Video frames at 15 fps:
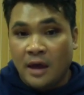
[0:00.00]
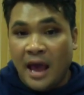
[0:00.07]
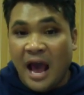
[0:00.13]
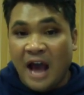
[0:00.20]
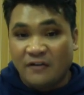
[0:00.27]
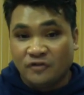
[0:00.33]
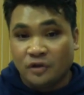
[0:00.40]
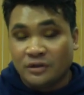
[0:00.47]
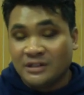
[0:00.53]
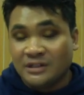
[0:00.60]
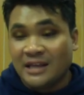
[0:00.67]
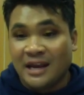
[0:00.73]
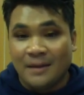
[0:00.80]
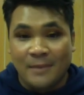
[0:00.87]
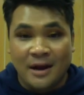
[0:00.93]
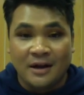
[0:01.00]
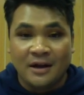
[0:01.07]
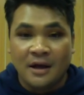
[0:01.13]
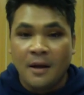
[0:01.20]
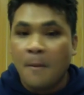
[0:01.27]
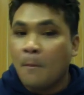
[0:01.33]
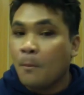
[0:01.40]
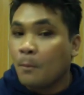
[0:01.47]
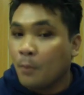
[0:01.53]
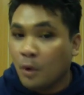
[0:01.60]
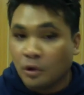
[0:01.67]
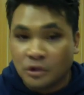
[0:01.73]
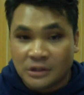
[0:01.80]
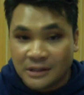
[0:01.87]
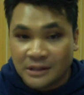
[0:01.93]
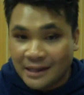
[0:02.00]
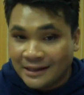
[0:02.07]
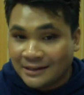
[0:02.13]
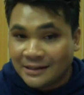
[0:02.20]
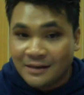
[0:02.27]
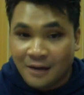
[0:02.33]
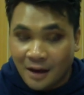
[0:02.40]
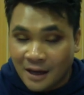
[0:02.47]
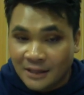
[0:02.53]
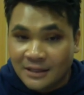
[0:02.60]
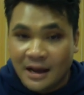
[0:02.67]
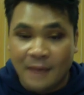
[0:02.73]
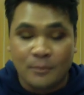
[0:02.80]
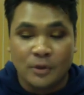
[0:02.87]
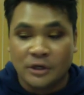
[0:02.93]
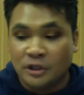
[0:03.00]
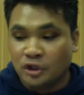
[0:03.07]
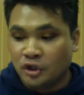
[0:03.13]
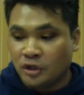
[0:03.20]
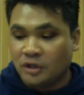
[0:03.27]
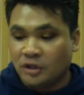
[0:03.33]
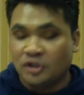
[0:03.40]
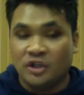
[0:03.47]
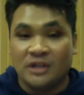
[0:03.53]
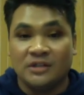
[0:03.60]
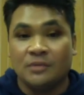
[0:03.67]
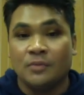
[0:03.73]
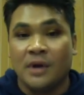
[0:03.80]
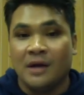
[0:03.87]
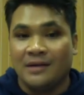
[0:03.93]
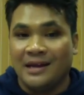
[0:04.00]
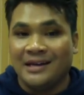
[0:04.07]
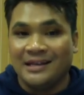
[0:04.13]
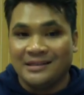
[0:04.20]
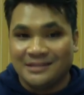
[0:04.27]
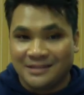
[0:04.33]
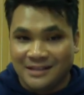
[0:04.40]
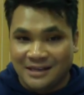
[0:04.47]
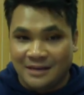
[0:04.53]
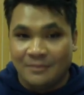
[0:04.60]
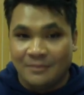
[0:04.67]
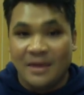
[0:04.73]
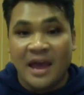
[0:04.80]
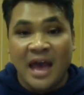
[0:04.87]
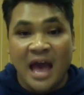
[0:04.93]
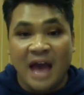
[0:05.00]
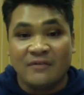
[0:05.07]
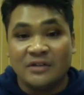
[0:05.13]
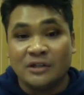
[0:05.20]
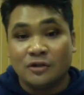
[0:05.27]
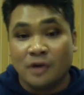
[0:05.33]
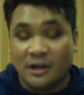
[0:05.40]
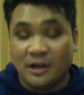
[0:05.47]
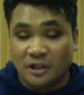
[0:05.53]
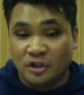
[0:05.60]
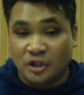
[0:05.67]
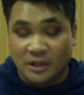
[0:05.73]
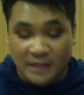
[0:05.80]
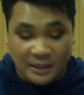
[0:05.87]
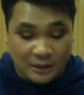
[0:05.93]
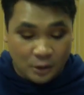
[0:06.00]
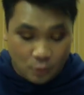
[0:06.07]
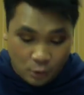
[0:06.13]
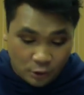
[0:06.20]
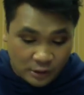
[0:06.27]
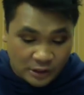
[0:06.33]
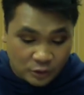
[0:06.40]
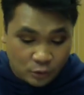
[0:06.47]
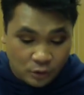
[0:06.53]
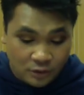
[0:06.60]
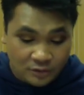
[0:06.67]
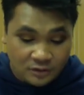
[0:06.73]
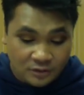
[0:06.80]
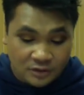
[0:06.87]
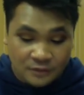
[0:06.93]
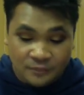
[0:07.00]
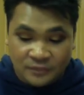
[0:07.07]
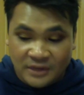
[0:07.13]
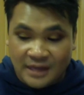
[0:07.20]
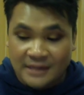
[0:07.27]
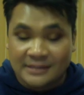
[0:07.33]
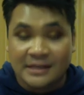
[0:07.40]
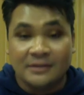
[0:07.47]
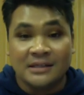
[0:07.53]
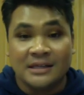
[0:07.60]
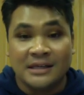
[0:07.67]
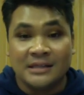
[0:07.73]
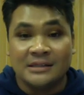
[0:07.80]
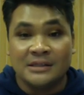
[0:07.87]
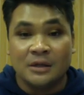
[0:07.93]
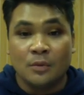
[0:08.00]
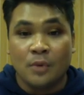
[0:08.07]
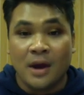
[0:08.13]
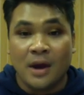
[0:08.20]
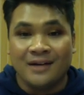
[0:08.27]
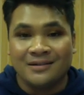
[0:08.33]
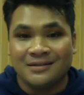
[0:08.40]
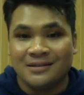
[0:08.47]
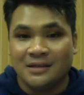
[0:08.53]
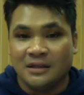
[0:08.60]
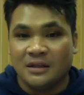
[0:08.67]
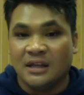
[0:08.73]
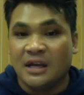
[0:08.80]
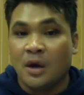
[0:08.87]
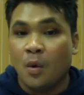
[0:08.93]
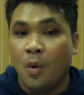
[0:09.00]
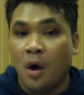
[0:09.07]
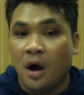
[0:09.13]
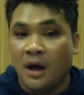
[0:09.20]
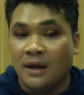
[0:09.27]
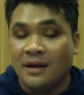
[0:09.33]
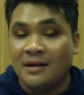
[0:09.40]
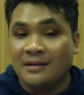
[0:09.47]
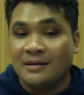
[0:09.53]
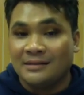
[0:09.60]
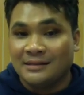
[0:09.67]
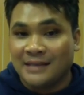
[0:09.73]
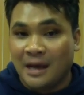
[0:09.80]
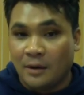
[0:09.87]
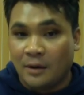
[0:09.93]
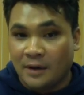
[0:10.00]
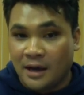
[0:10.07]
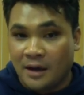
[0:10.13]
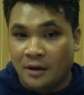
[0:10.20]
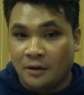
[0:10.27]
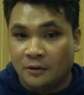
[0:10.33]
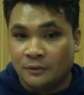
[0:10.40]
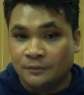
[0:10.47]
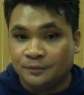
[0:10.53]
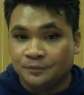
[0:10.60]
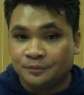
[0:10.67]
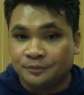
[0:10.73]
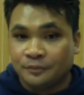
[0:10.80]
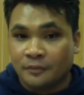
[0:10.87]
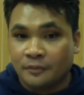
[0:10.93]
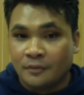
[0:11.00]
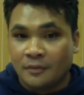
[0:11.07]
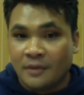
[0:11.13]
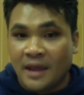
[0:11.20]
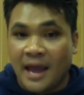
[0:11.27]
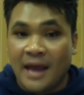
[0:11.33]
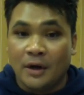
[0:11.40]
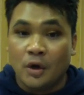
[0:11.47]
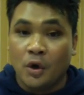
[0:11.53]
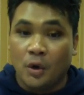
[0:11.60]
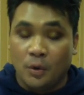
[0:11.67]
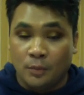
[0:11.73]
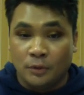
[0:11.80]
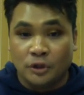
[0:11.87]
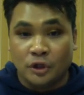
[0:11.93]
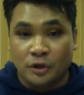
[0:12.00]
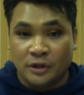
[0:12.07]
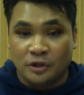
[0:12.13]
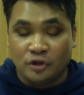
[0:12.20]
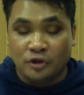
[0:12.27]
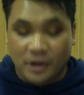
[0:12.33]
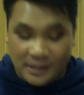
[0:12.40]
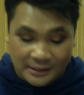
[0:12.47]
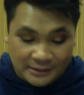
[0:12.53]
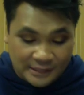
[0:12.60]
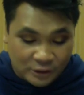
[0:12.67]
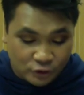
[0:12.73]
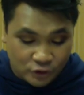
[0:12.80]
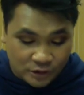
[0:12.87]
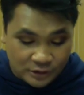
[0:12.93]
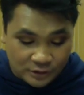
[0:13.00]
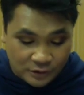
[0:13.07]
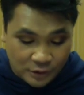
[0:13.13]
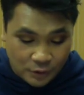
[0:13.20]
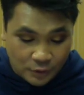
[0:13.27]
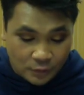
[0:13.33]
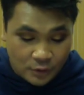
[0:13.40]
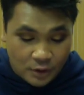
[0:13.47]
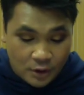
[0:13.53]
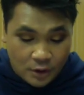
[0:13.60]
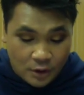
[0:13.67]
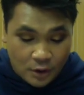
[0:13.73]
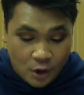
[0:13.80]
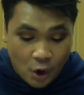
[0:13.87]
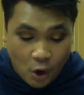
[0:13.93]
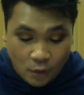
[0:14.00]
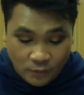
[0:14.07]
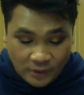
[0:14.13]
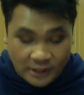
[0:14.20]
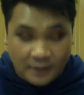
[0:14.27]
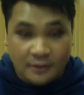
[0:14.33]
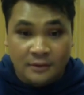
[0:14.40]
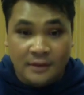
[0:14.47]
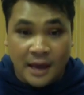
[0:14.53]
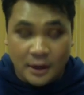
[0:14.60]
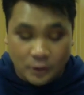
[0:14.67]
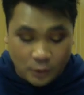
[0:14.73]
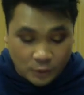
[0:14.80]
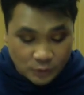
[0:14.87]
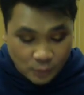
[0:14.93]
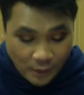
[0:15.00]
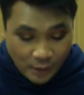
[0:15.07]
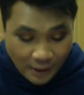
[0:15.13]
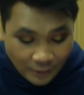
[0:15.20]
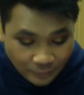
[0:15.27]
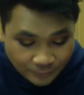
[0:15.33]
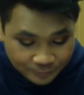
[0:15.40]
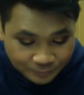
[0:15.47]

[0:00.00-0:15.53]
after Skate America? Most likely not. I'm pretty sure Jason Brown and his team have a strategy that they're working towards, and it sounds like he's still practicing the quad saukow at home during training sessions, so hoping that goes well.